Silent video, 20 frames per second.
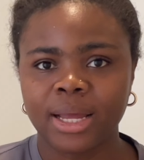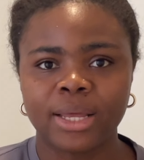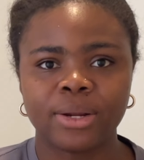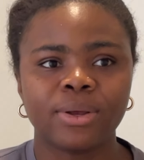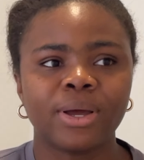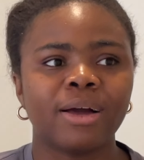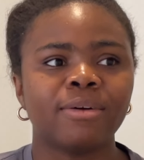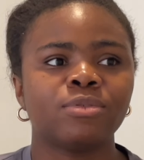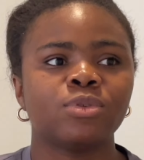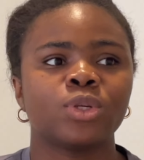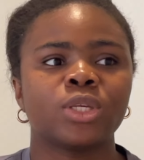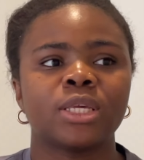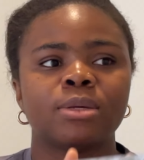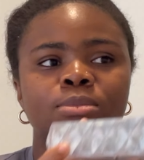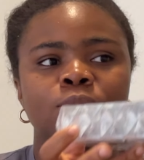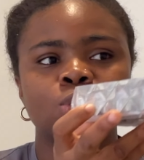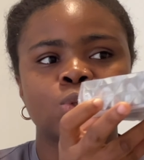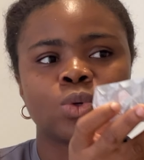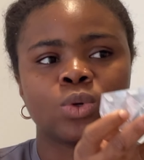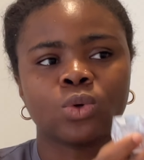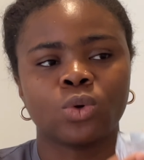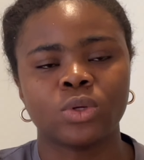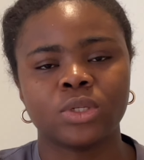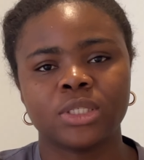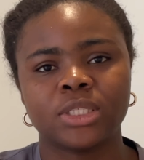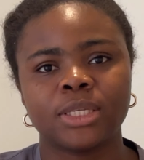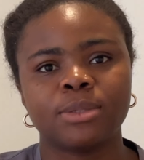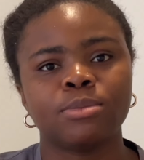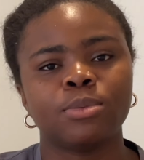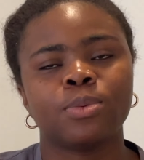I don't have to keep this one on
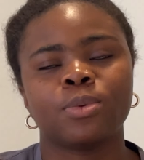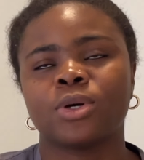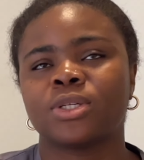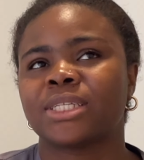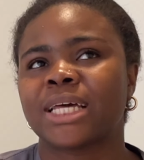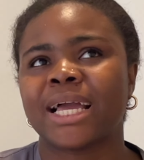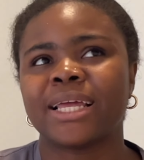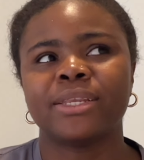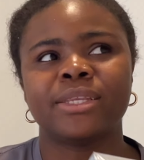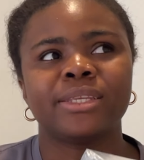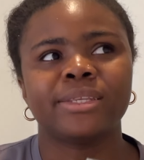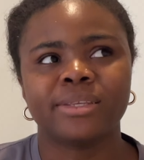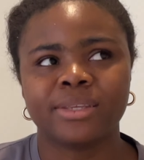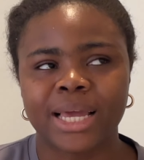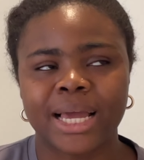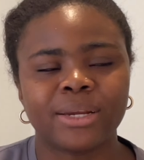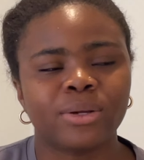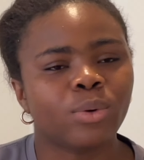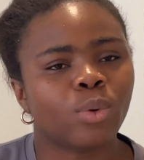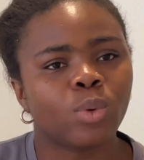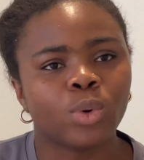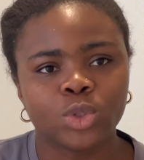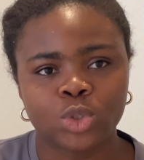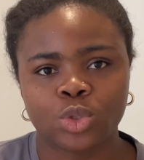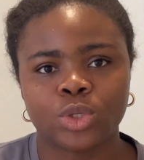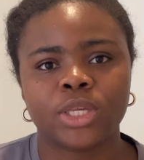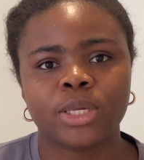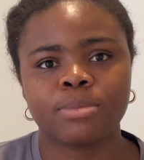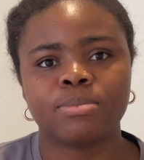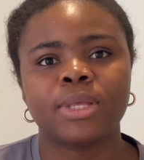the table, because i i don't want
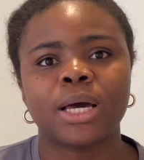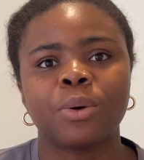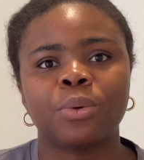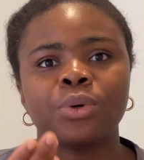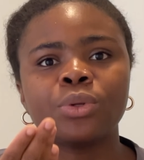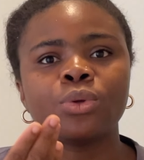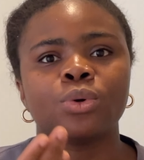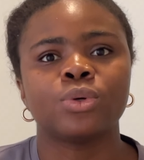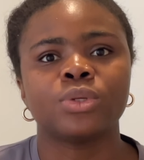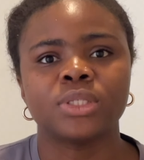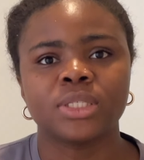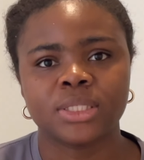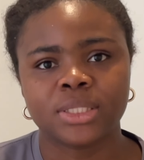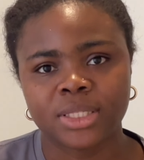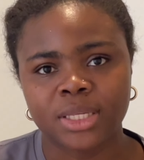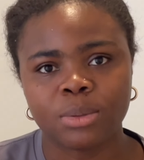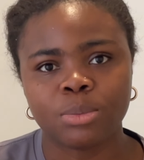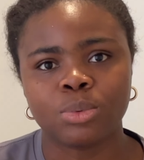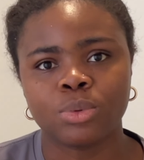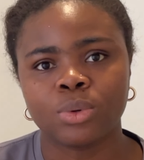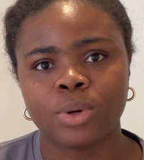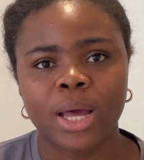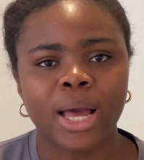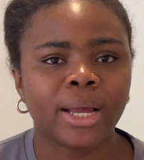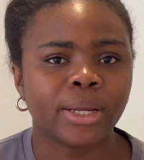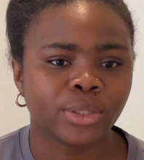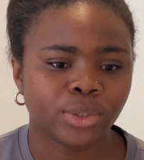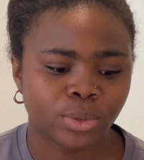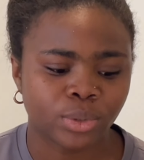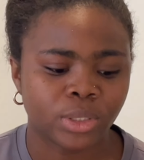to keep that one on the table
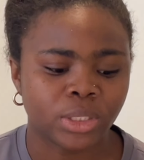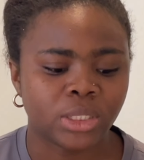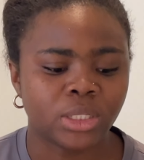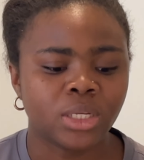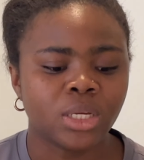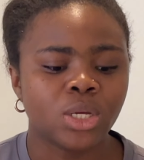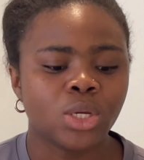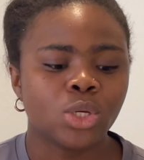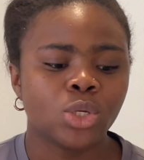actually.